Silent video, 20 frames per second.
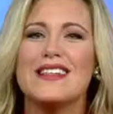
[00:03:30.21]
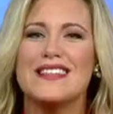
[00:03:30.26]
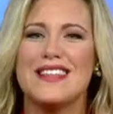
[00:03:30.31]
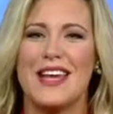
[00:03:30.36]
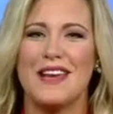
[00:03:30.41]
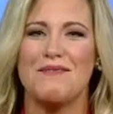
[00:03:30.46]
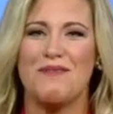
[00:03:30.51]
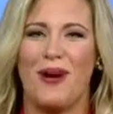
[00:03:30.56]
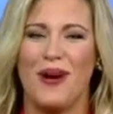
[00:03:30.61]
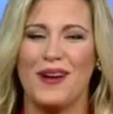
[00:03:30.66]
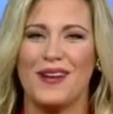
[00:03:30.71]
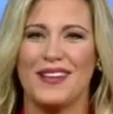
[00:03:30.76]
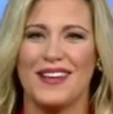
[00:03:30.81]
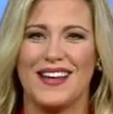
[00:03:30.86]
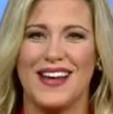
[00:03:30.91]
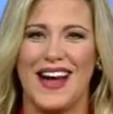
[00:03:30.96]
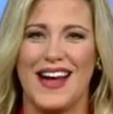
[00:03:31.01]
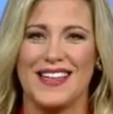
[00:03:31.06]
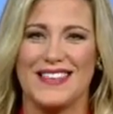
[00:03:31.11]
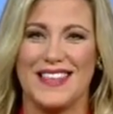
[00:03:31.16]
can take part in
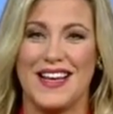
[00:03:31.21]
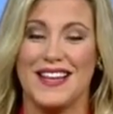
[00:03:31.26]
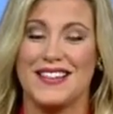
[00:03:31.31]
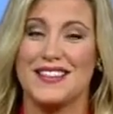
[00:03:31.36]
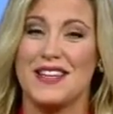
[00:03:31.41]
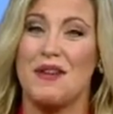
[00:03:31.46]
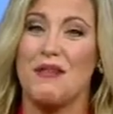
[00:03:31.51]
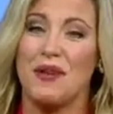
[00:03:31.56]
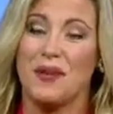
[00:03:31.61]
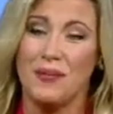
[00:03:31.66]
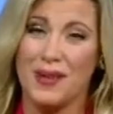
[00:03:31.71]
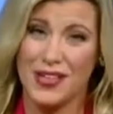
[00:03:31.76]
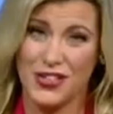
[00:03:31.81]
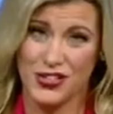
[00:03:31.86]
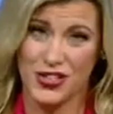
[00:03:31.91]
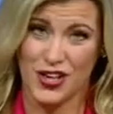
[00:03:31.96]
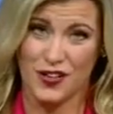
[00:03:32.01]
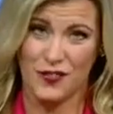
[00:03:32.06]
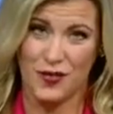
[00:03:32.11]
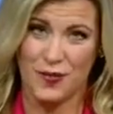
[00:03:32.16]
the contest. I want to make
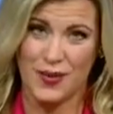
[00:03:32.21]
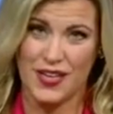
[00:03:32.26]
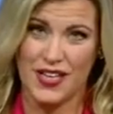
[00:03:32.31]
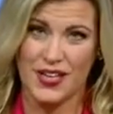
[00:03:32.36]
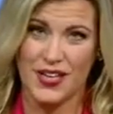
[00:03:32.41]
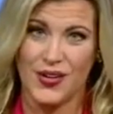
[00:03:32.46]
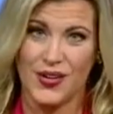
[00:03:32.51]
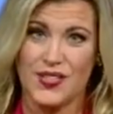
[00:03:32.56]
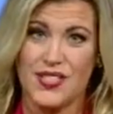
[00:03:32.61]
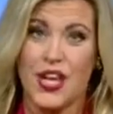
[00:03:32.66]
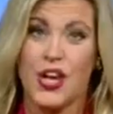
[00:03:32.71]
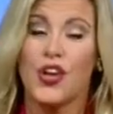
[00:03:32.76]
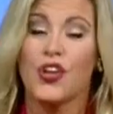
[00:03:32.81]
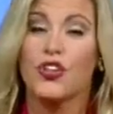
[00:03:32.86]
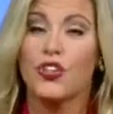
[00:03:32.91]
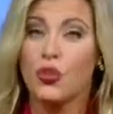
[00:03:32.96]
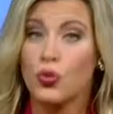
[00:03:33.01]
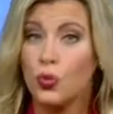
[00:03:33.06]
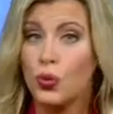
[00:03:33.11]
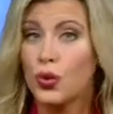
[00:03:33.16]
sure everybody knows
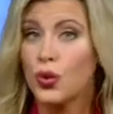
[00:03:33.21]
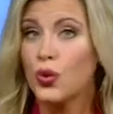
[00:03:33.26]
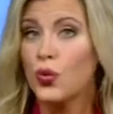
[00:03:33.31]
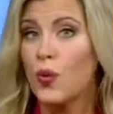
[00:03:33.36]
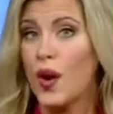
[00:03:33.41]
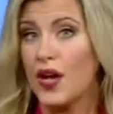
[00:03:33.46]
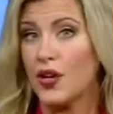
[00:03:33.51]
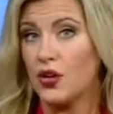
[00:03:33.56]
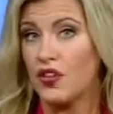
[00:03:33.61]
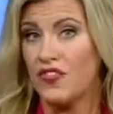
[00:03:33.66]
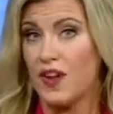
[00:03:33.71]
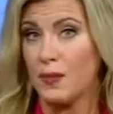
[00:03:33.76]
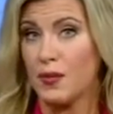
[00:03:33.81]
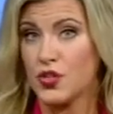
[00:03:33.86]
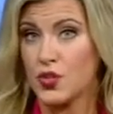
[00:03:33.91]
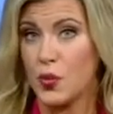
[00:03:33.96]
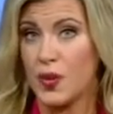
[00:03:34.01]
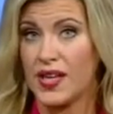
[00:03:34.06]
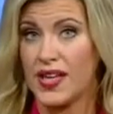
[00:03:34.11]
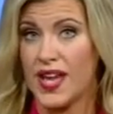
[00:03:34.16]
through, what,
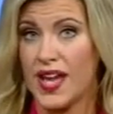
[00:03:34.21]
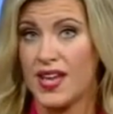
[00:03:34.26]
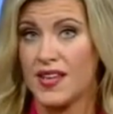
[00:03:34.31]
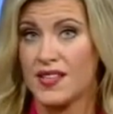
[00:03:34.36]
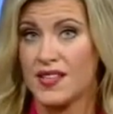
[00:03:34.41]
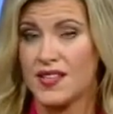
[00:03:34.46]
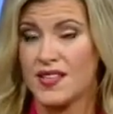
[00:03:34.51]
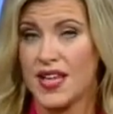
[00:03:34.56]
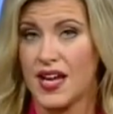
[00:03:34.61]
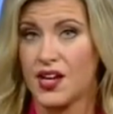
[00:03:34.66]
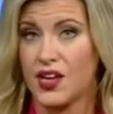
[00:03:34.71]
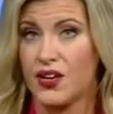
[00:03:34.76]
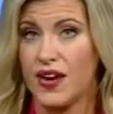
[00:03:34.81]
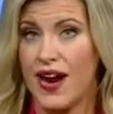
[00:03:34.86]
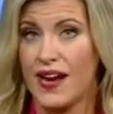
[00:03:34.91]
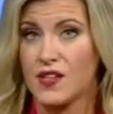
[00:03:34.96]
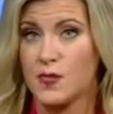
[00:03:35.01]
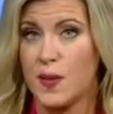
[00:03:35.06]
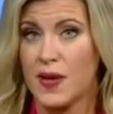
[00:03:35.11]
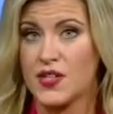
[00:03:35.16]
November 28th, is that
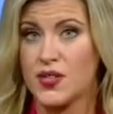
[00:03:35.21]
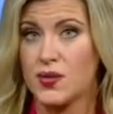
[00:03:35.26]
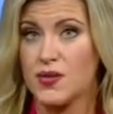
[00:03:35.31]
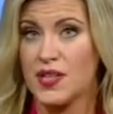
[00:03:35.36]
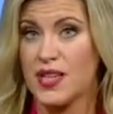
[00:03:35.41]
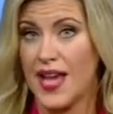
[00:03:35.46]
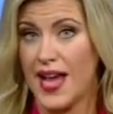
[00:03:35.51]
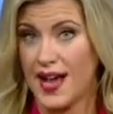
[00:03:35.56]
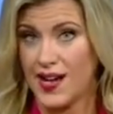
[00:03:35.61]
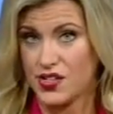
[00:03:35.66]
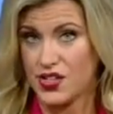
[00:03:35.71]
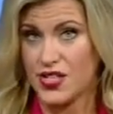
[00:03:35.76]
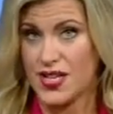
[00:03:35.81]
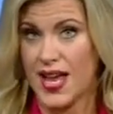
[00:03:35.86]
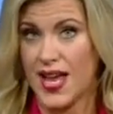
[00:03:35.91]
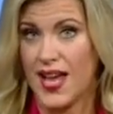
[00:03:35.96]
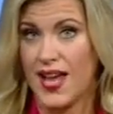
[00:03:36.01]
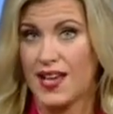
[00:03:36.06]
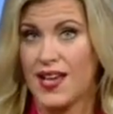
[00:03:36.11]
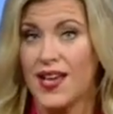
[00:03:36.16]
correct? By doing the
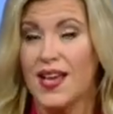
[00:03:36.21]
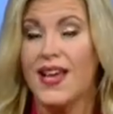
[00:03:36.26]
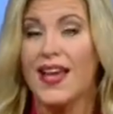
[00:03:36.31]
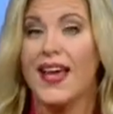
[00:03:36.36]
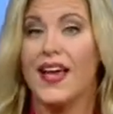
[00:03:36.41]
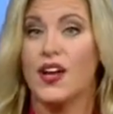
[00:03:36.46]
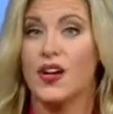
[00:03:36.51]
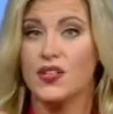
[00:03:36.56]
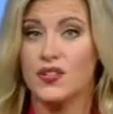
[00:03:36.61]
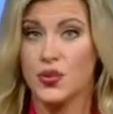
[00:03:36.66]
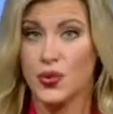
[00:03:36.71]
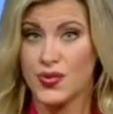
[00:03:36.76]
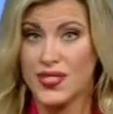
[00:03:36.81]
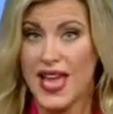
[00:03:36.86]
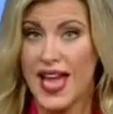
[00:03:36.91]
hashtag and also